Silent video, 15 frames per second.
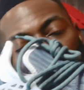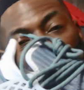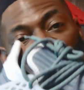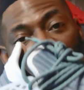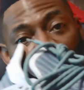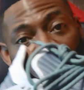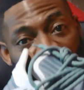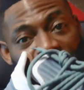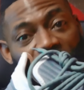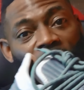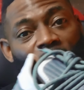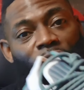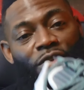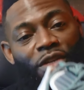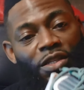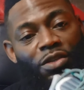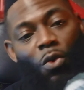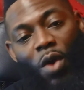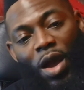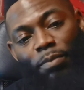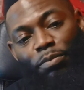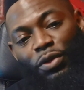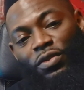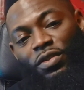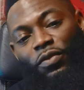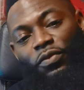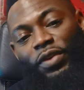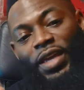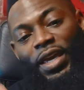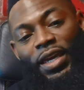which again sits quite
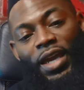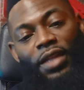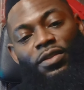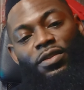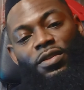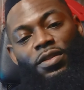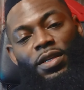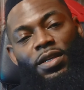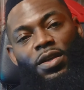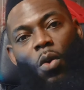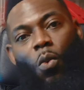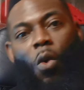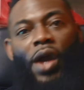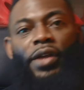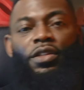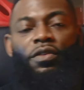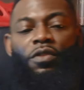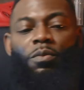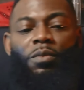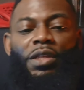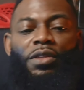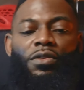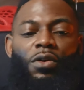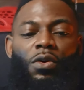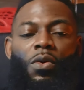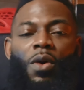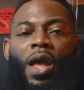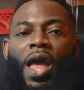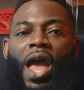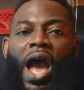beautifully against the white of the
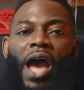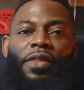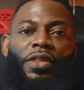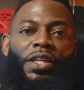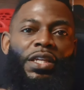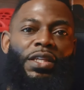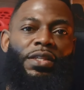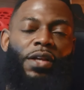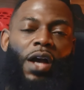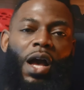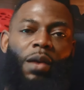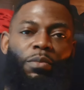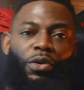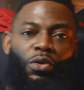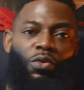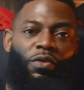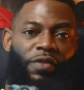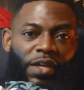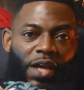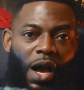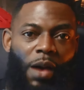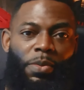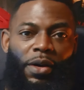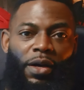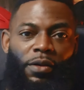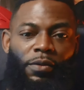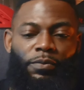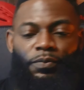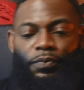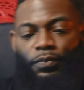midsole and the sky blue of the upper.
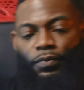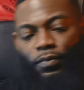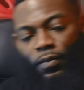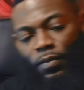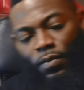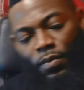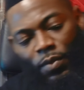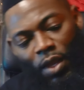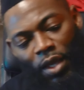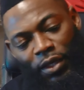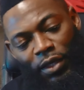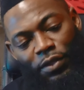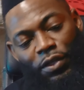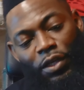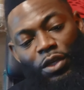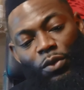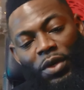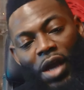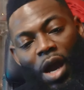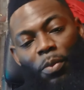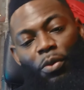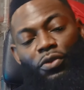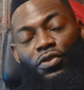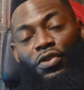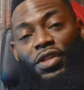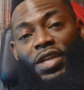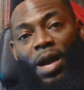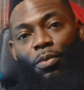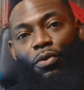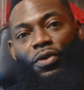Continuing up onto
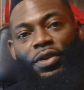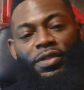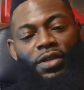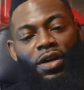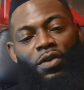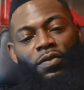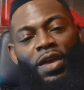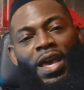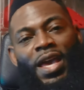the upper itself,